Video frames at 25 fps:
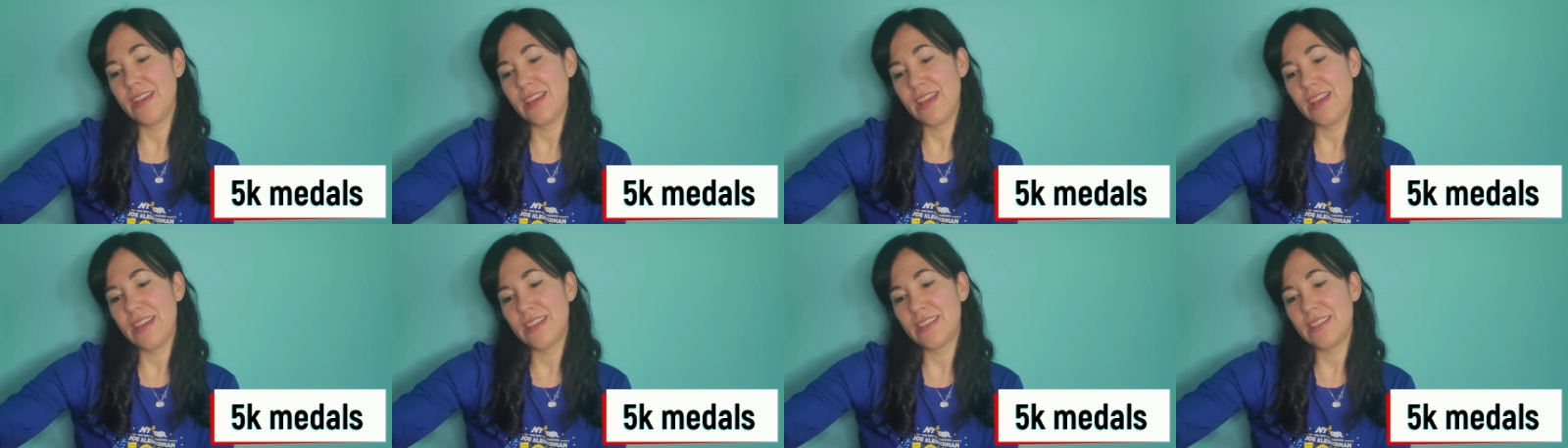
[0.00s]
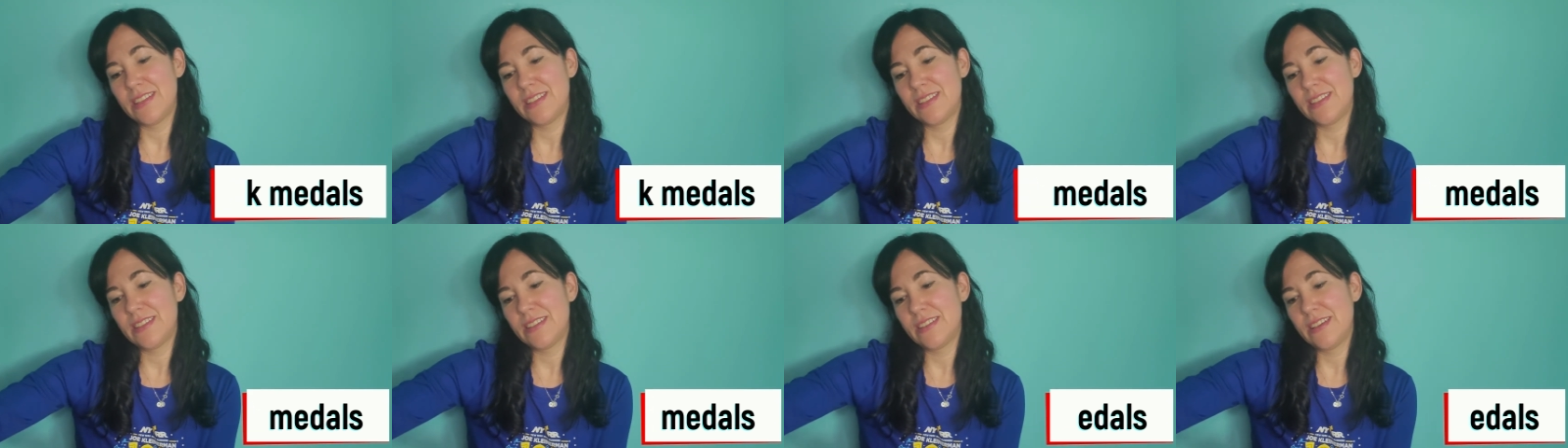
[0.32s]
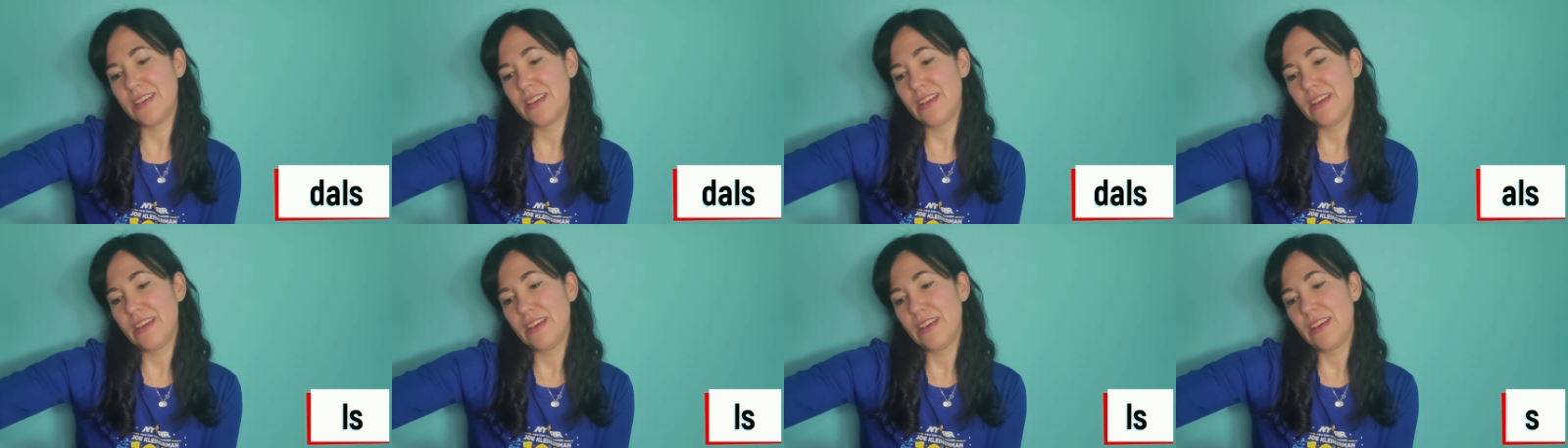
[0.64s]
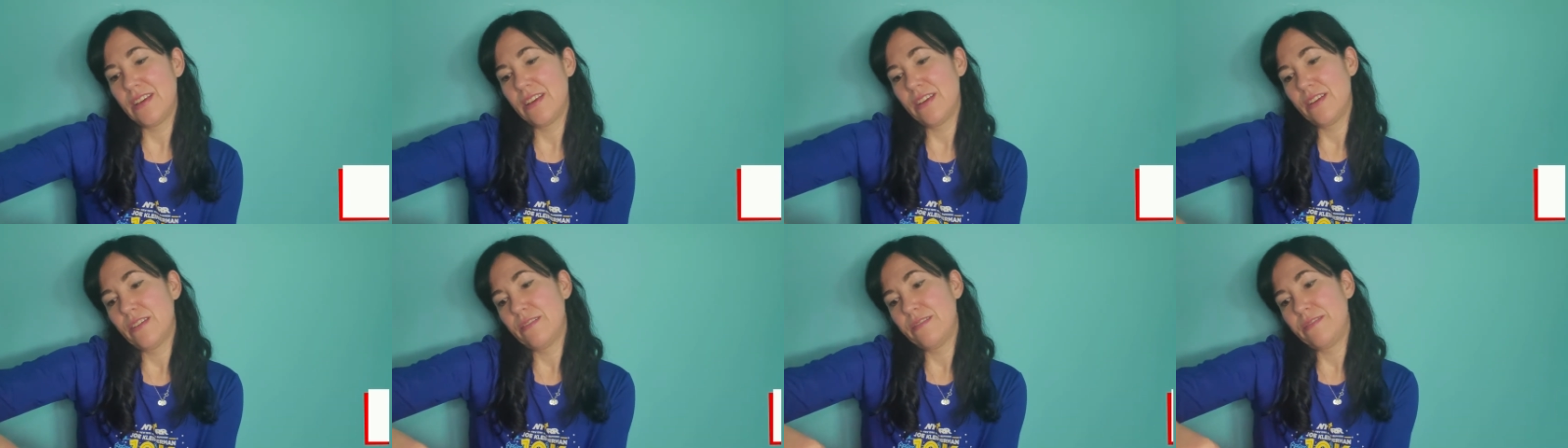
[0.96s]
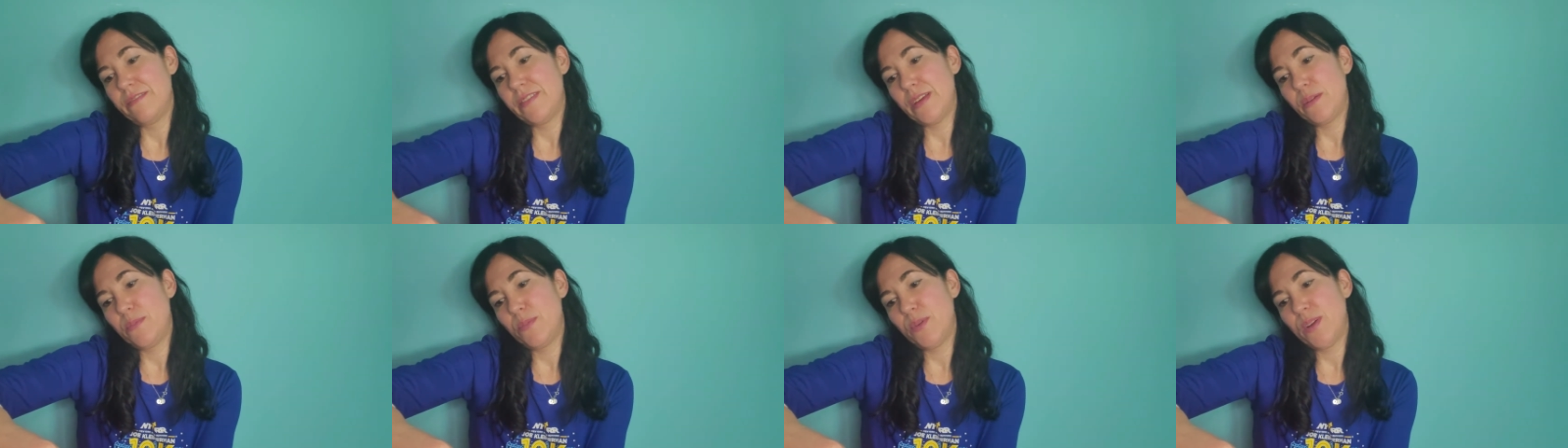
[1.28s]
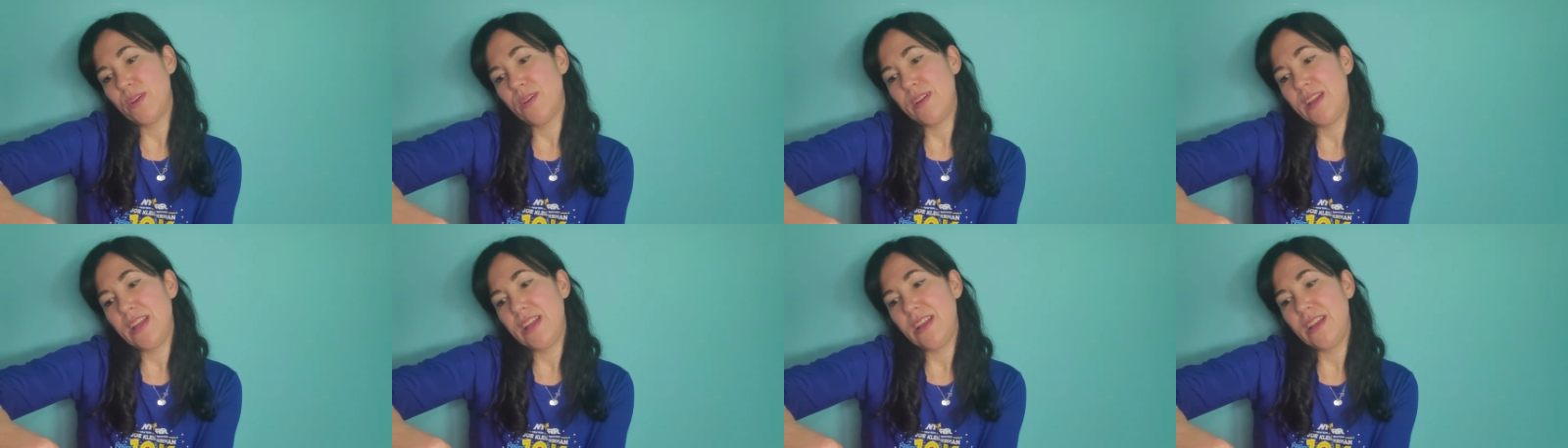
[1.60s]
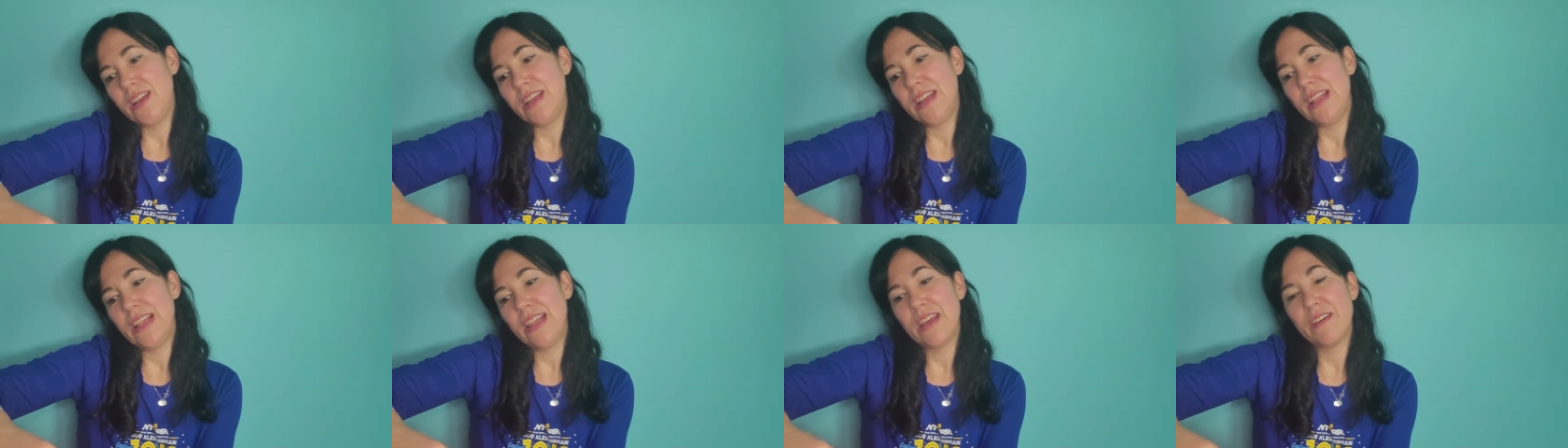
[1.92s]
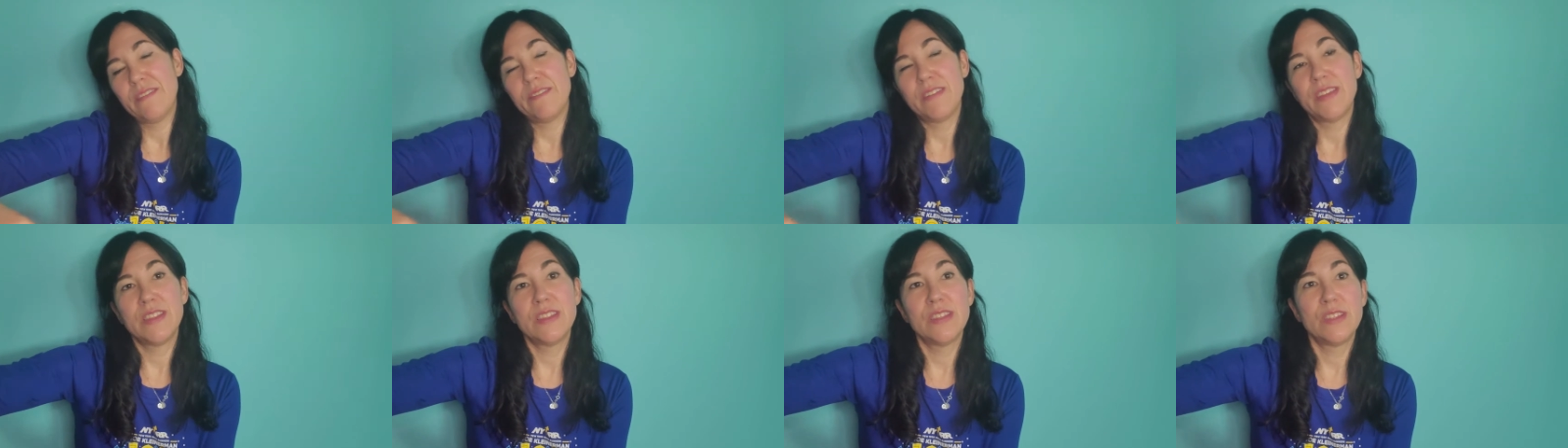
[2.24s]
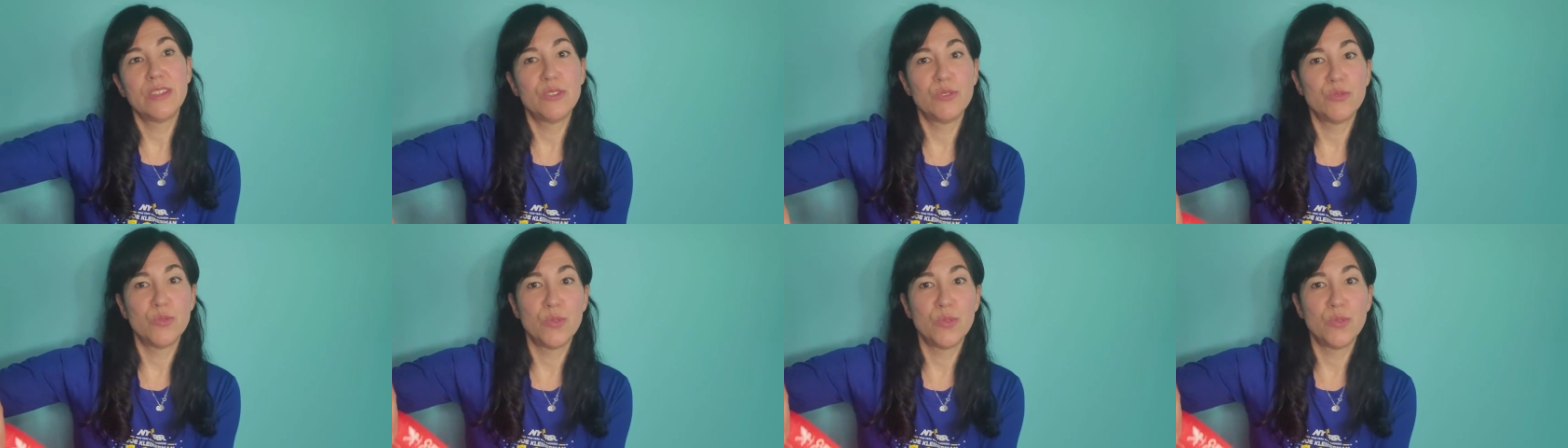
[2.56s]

It's February 11th,